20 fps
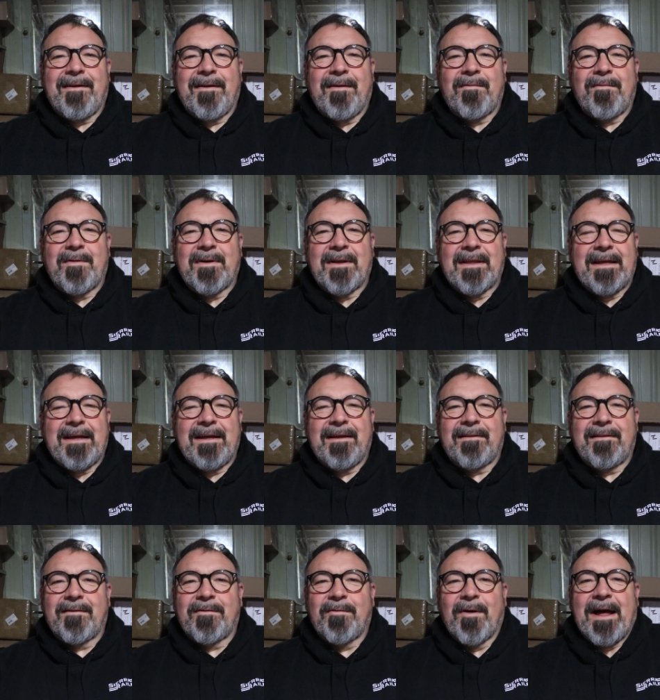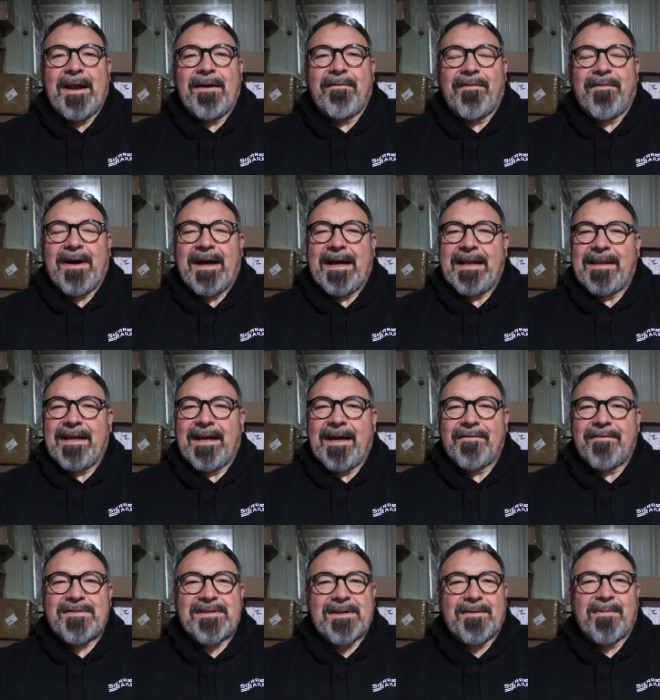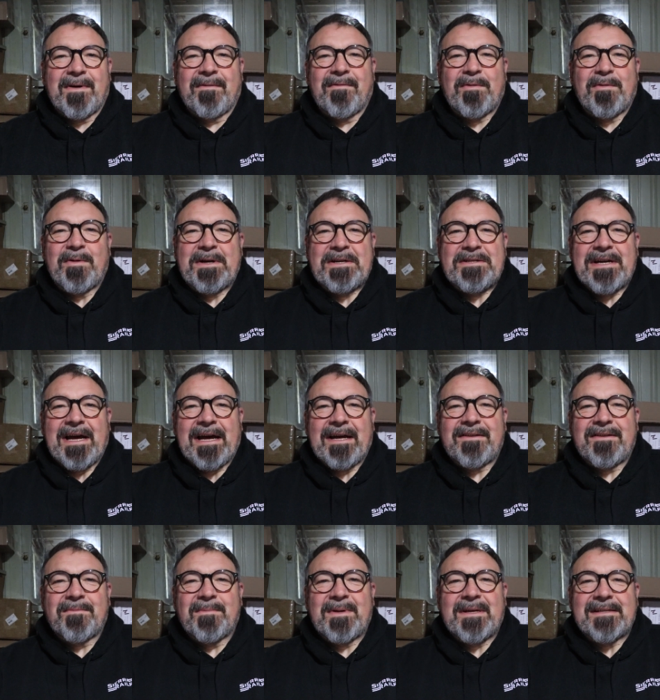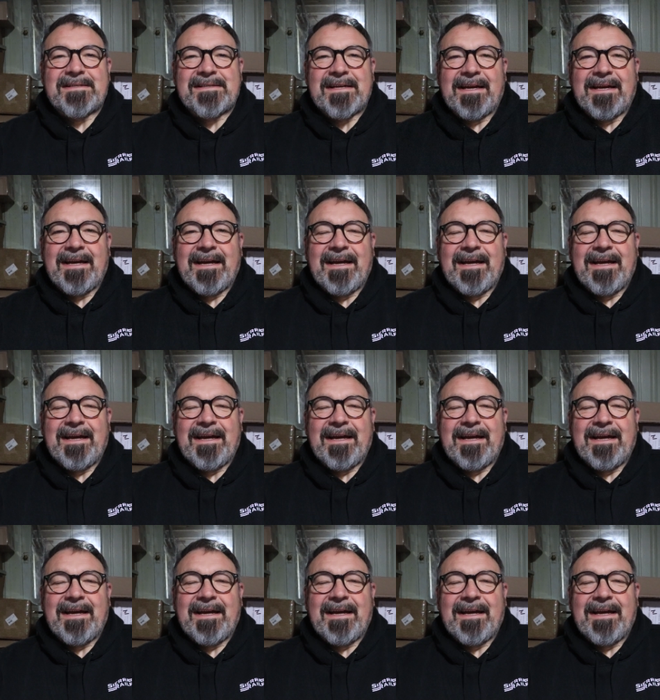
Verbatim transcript: really gratified to have some of you reach out to me and say,